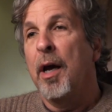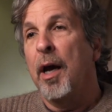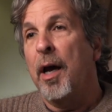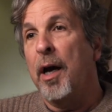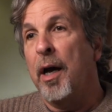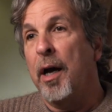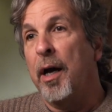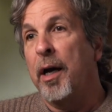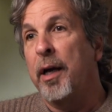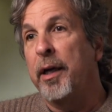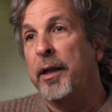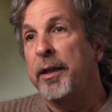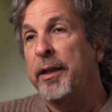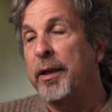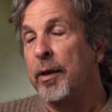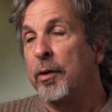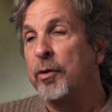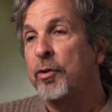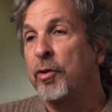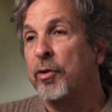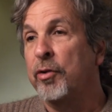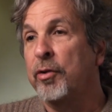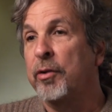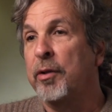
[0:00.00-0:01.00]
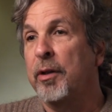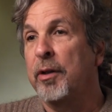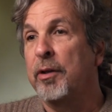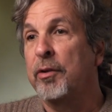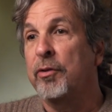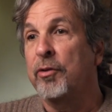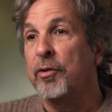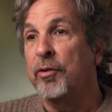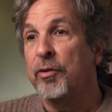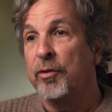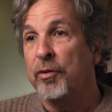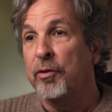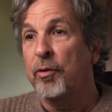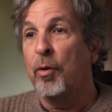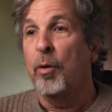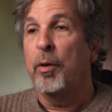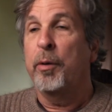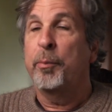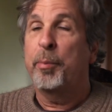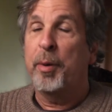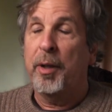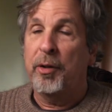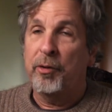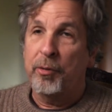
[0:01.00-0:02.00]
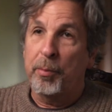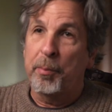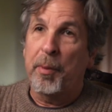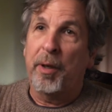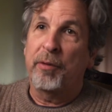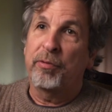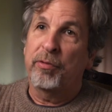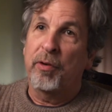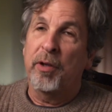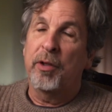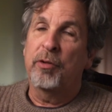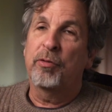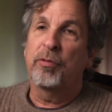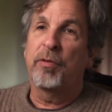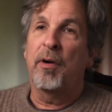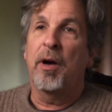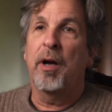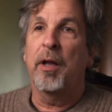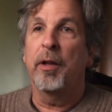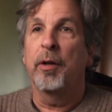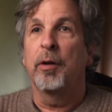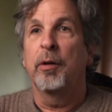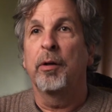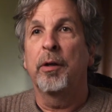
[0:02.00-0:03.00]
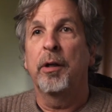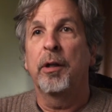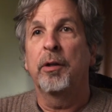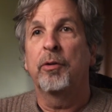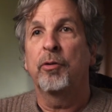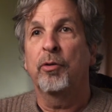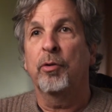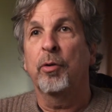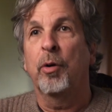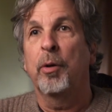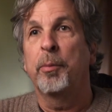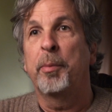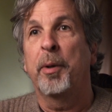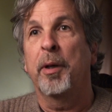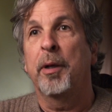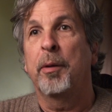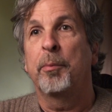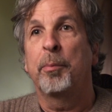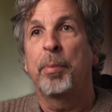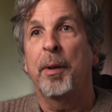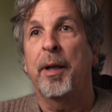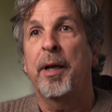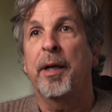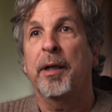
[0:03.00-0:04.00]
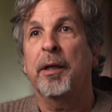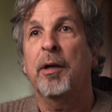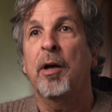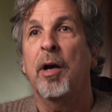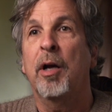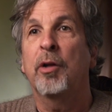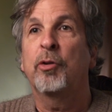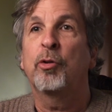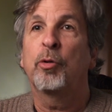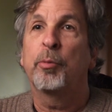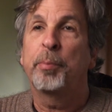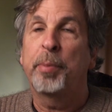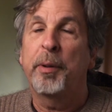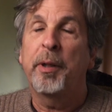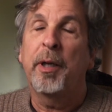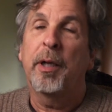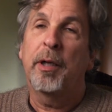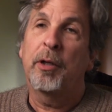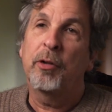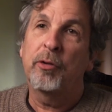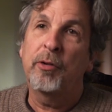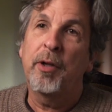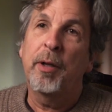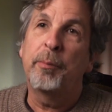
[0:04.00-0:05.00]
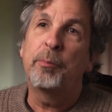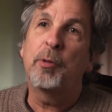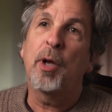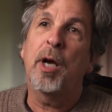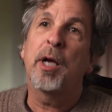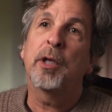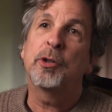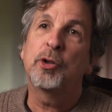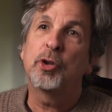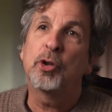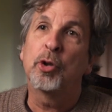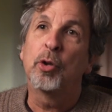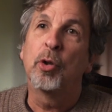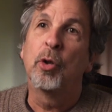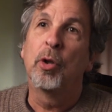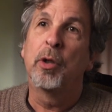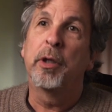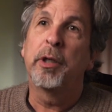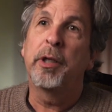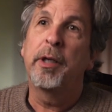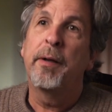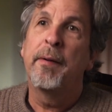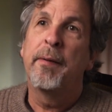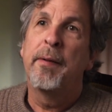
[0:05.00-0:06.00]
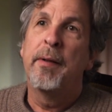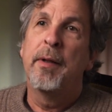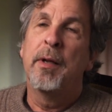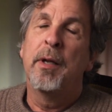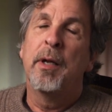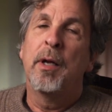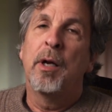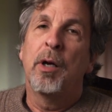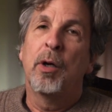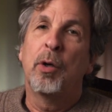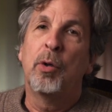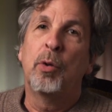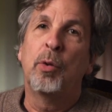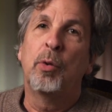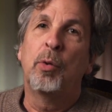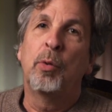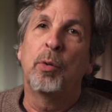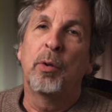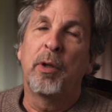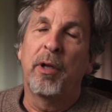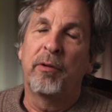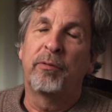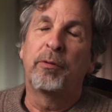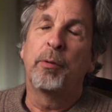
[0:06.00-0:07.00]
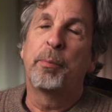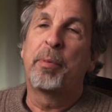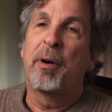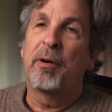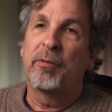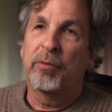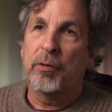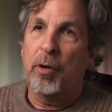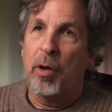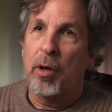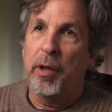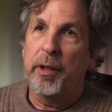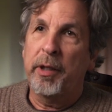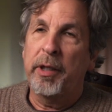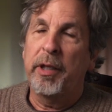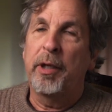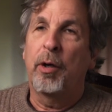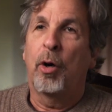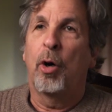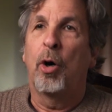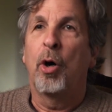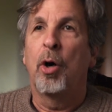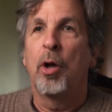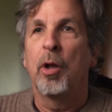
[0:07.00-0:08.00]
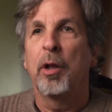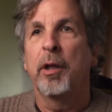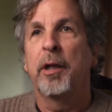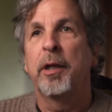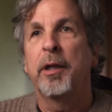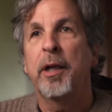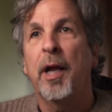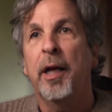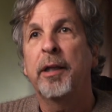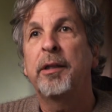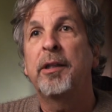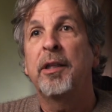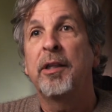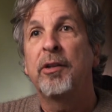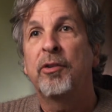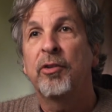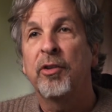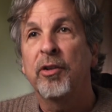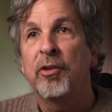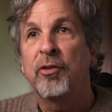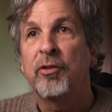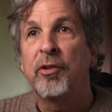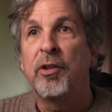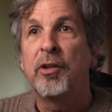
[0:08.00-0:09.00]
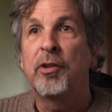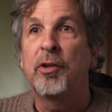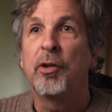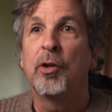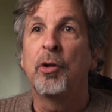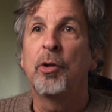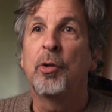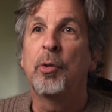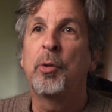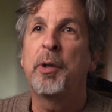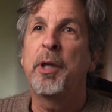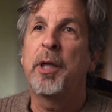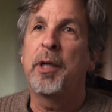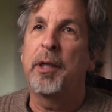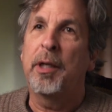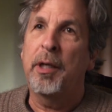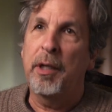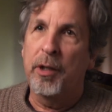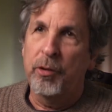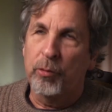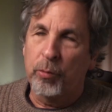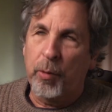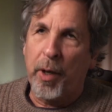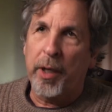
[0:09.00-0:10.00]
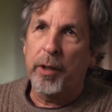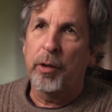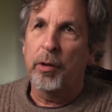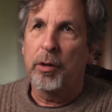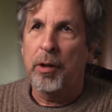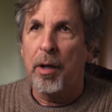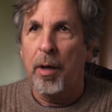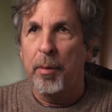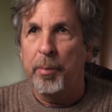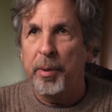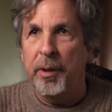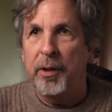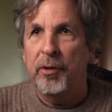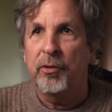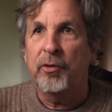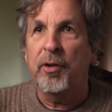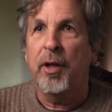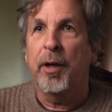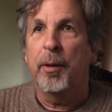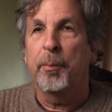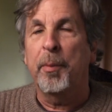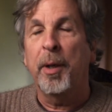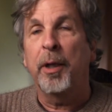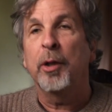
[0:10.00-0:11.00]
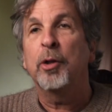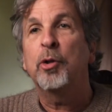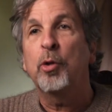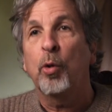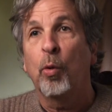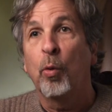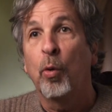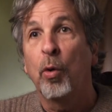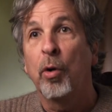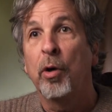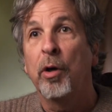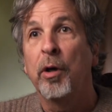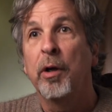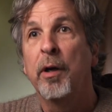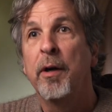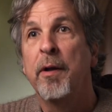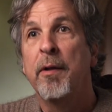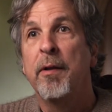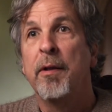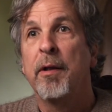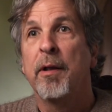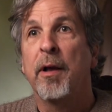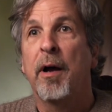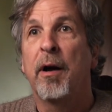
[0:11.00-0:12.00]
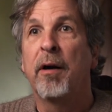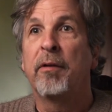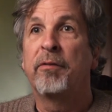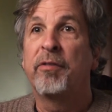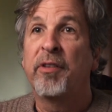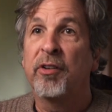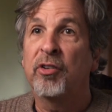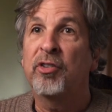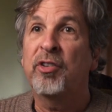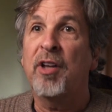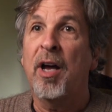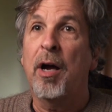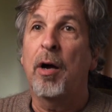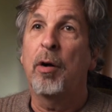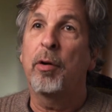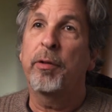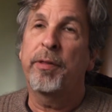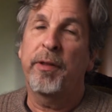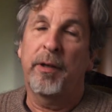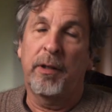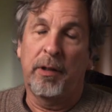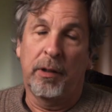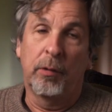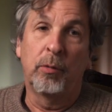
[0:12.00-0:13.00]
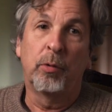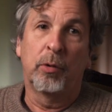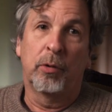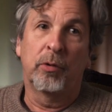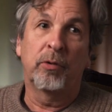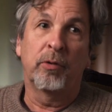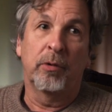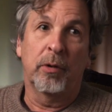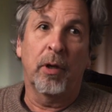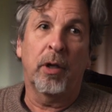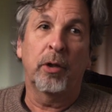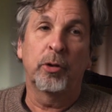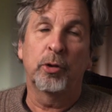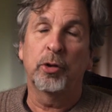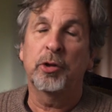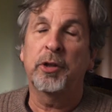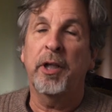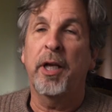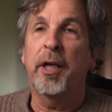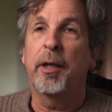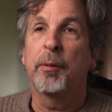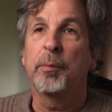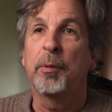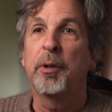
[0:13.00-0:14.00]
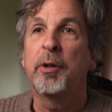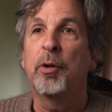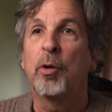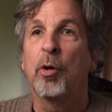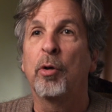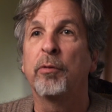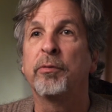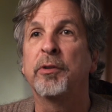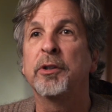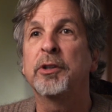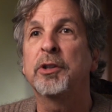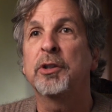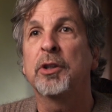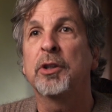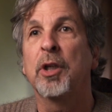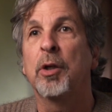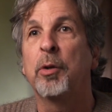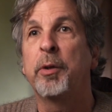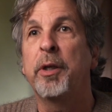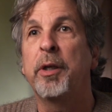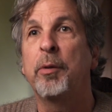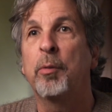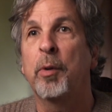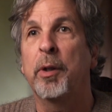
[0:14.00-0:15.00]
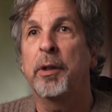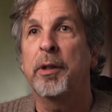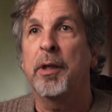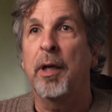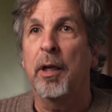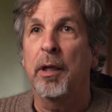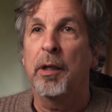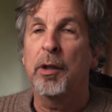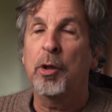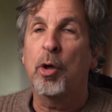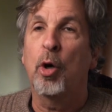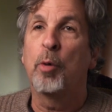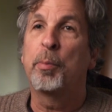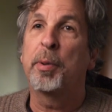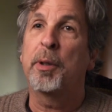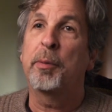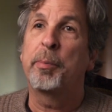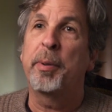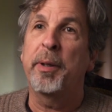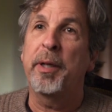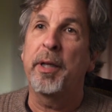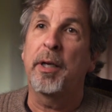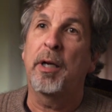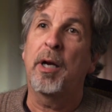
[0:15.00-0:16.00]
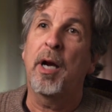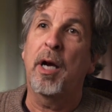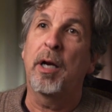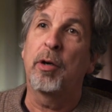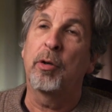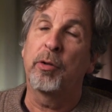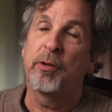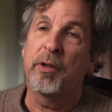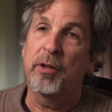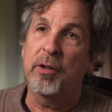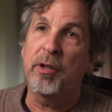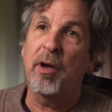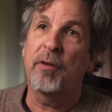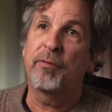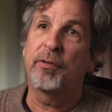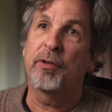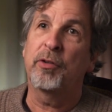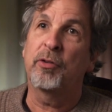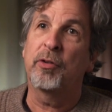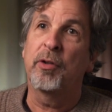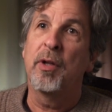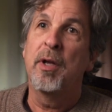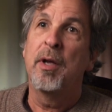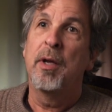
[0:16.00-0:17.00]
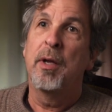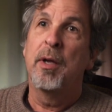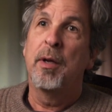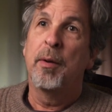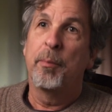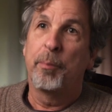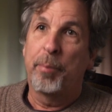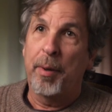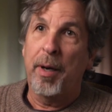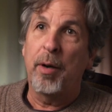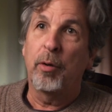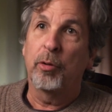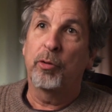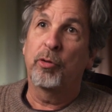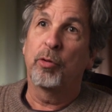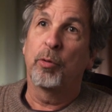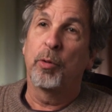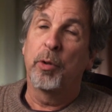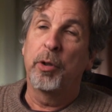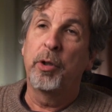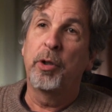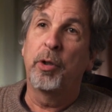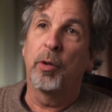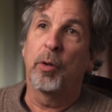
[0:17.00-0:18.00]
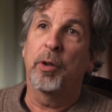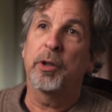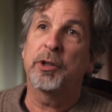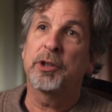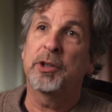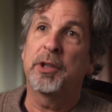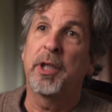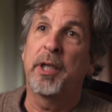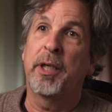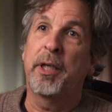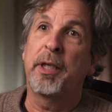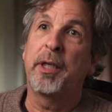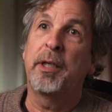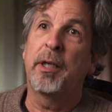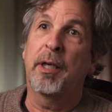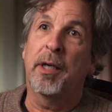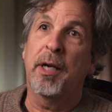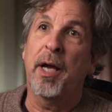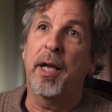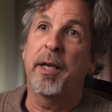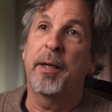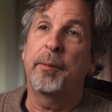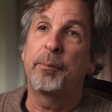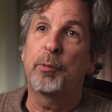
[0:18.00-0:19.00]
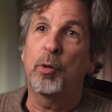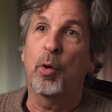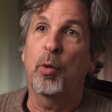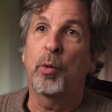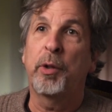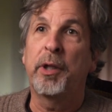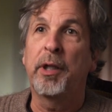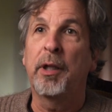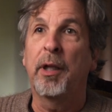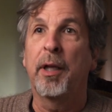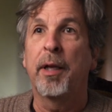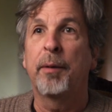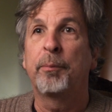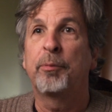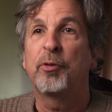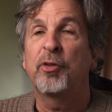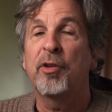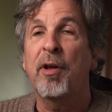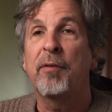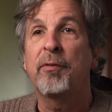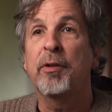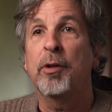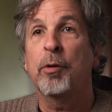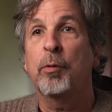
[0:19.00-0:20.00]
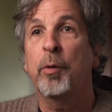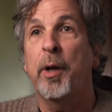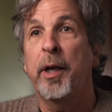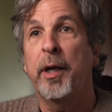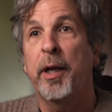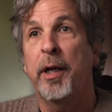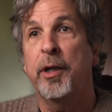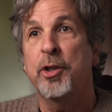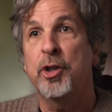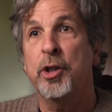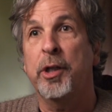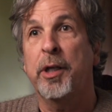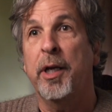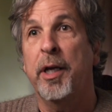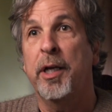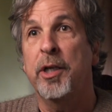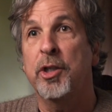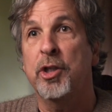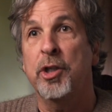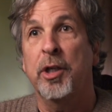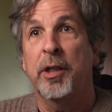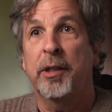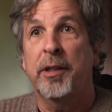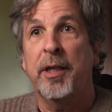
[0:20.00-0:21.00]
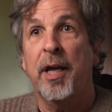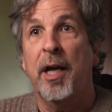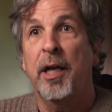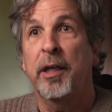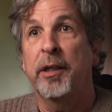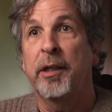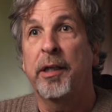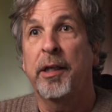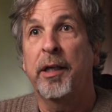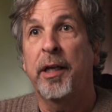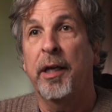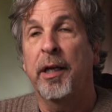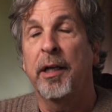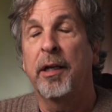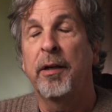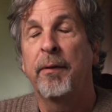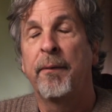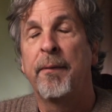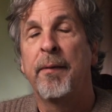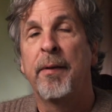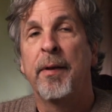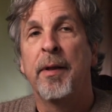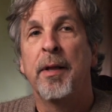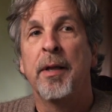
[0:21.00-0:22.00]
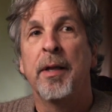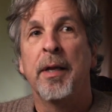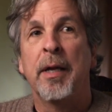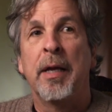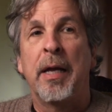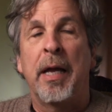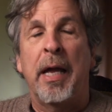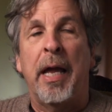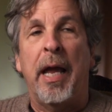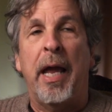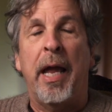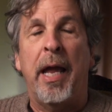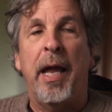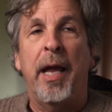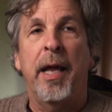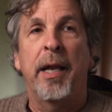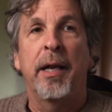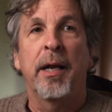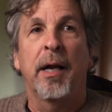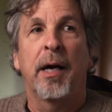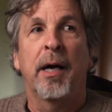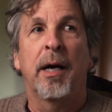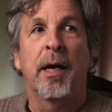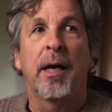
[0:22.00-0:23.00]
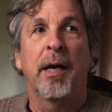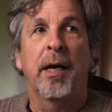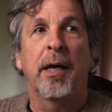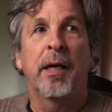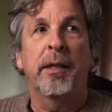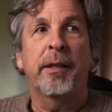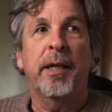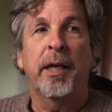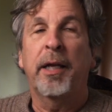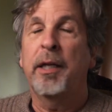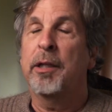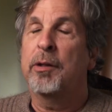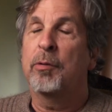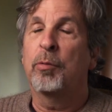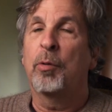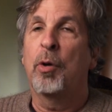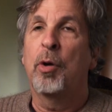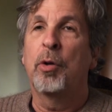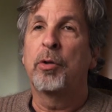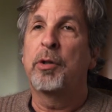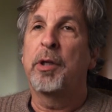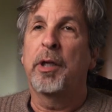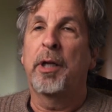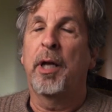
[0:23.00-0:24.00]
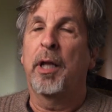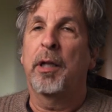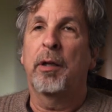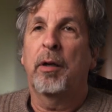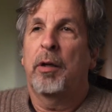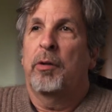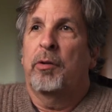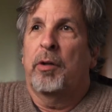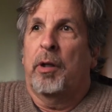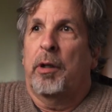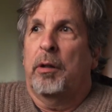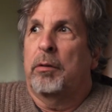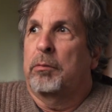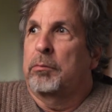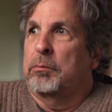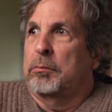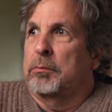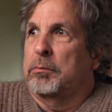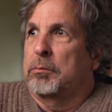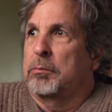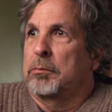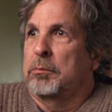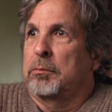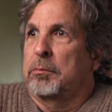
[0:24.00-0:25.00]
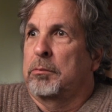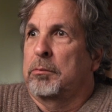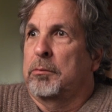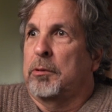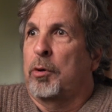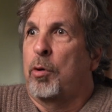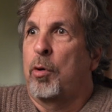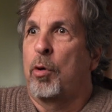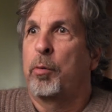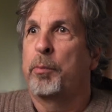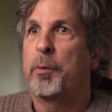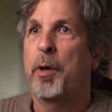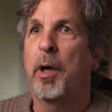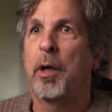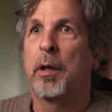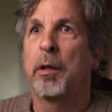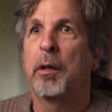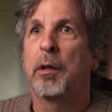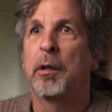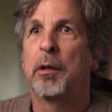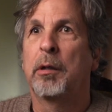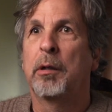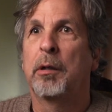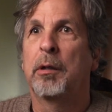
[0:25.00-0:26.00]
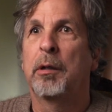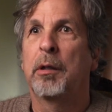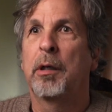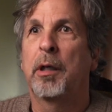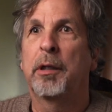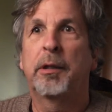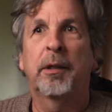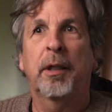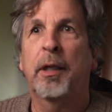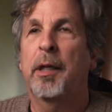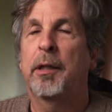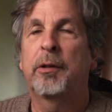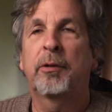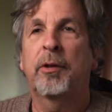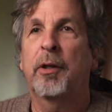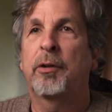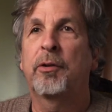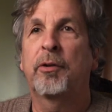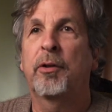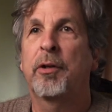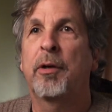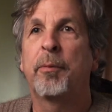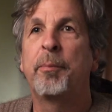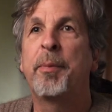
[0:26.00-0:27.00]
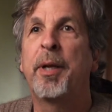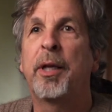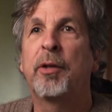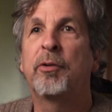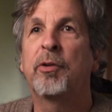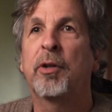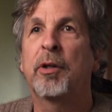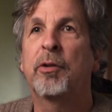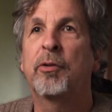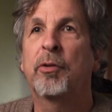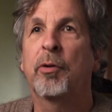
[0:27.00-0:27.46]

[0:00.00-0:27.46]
it's a story based on my friend's father. It's a story about a black concert pianist named Don Shirley, who lived above Carnegie Hall. In 1962, his record company sent him on a tour of the South, and he was understandably nervous, so he went down to Copacabana, hired the toughest bouncer in New York City, a guy named Tony Lip, seventh grade education, Italian kid, and they hit the road together. I was like, the home run. I said, that's an amazing